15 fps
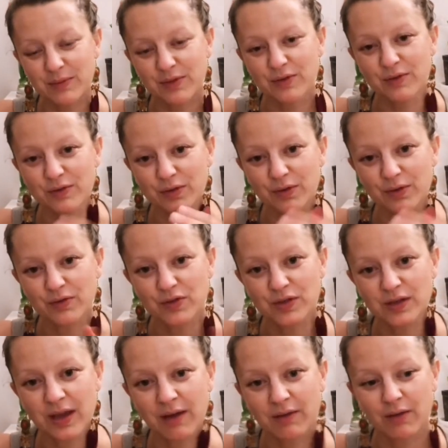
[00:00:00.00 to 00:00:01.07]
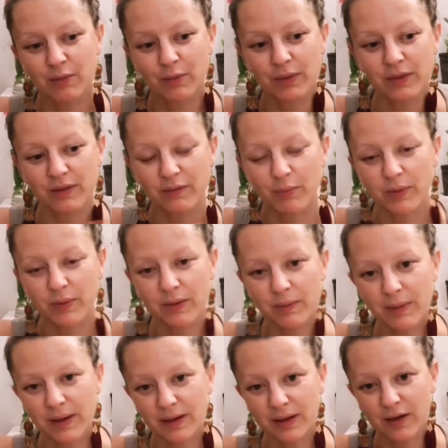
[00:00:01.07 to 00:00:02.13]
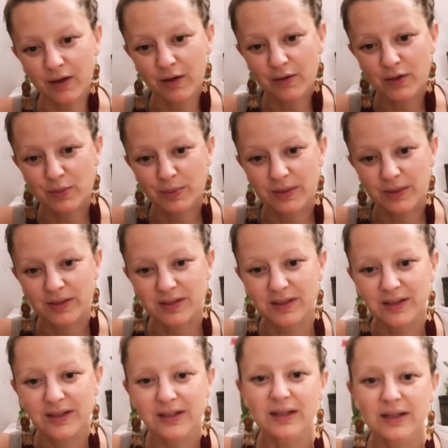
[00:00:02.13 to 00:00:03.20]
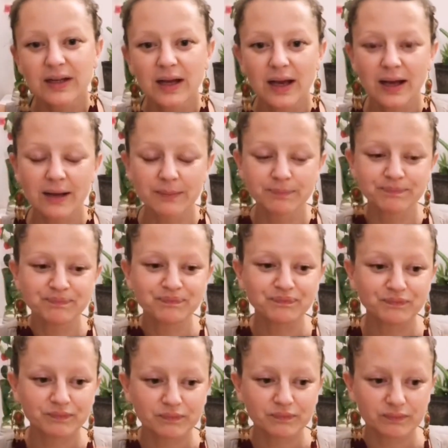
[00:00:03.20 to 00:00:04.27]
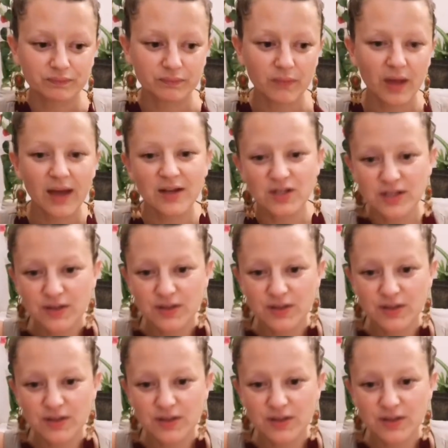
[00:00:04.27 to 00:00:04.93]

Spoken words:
Zeus, and I'll just carry on with this one about encouragement? Actually, Zeus,